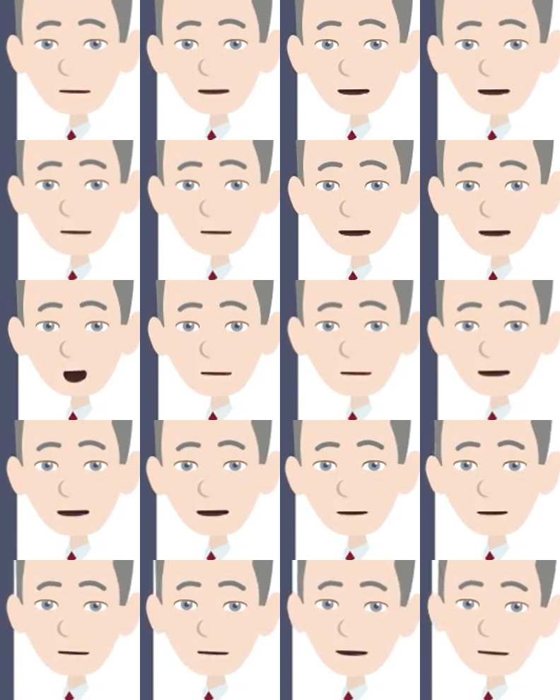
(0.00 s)
is a
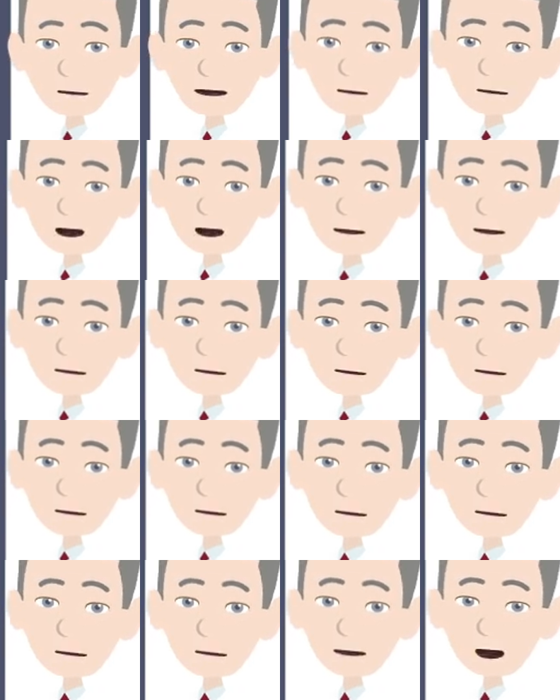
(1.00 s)
comprehensive resource to
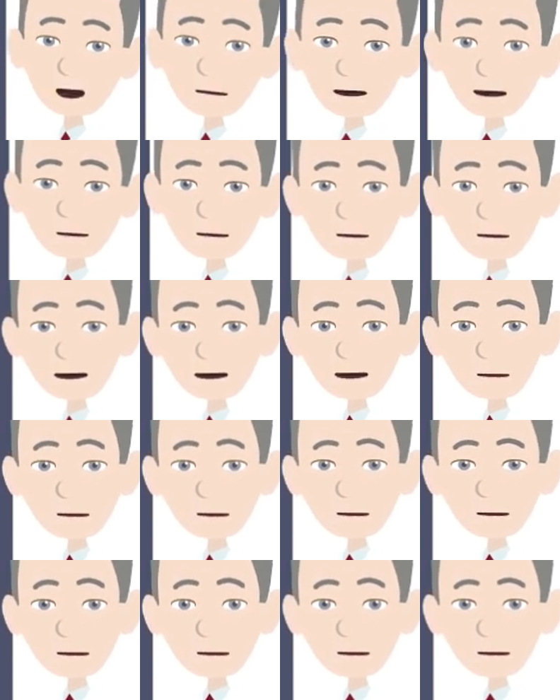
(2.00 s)
support
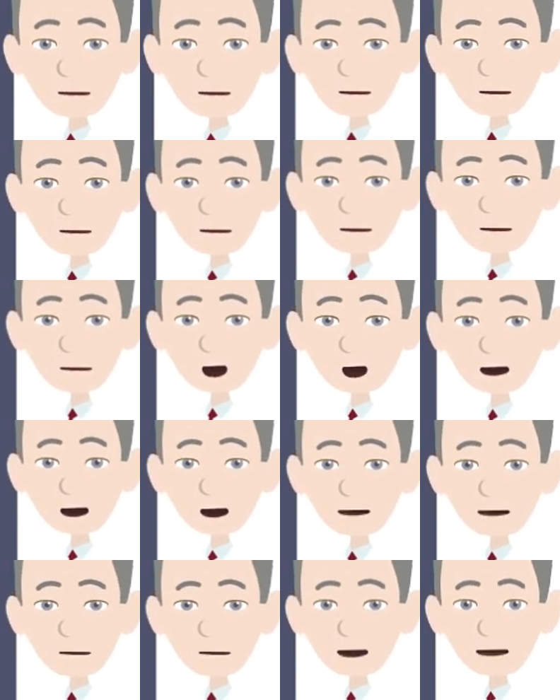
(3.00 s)
research.
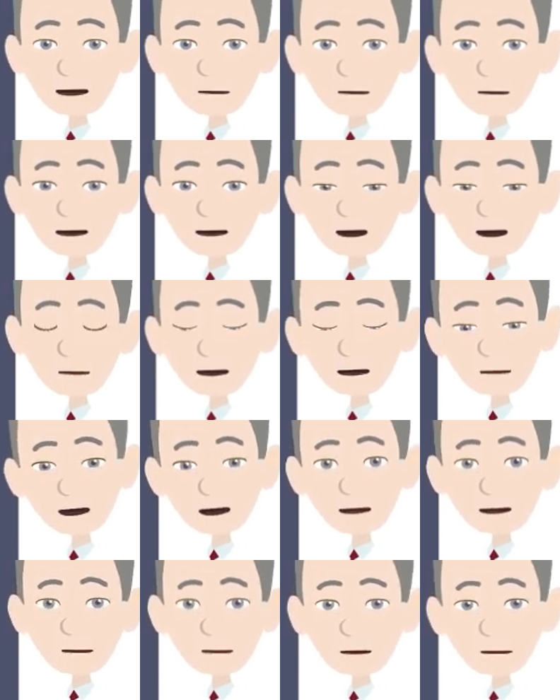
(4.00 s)
ODP makes it
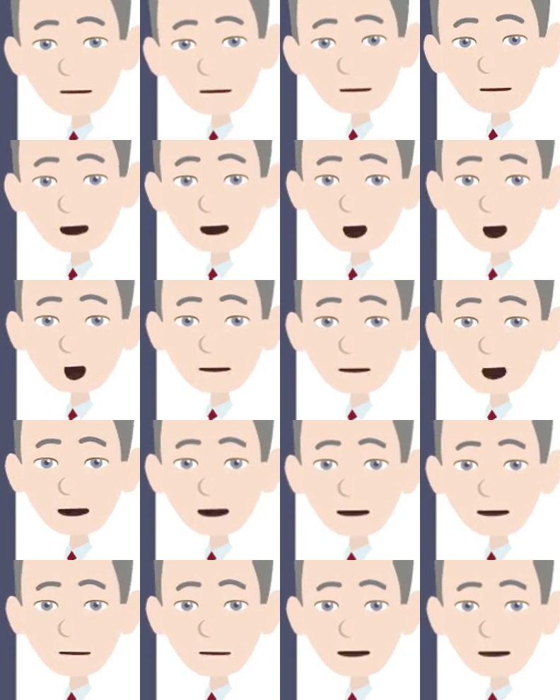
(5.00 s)
easy to find where
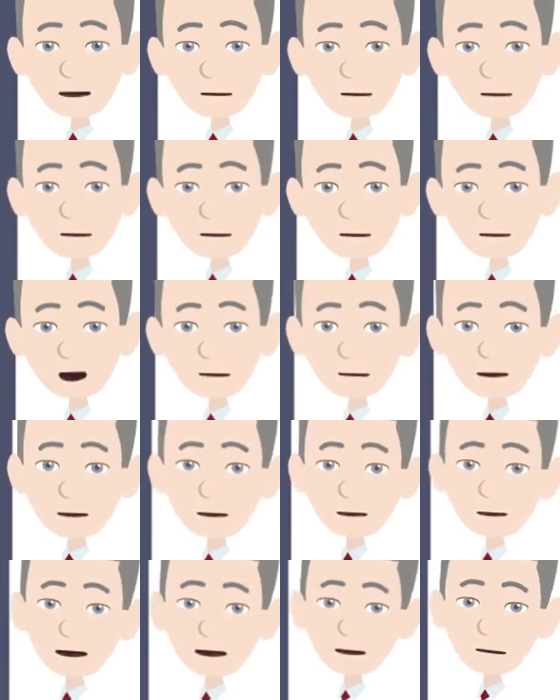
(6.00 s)
research is taking
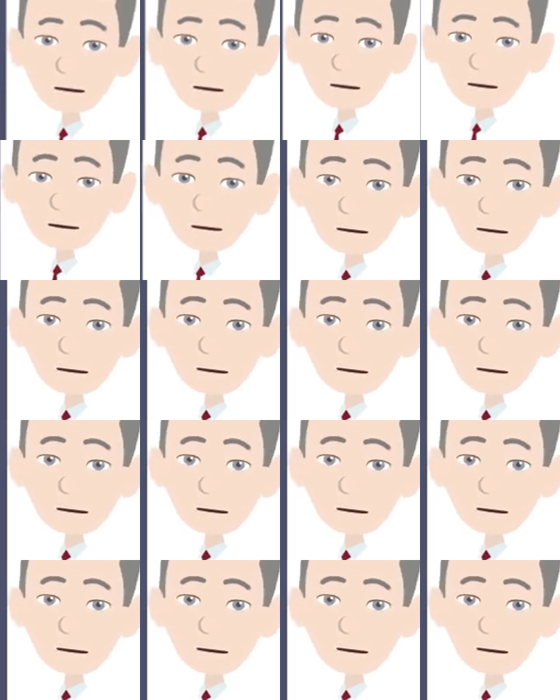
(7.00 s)
place,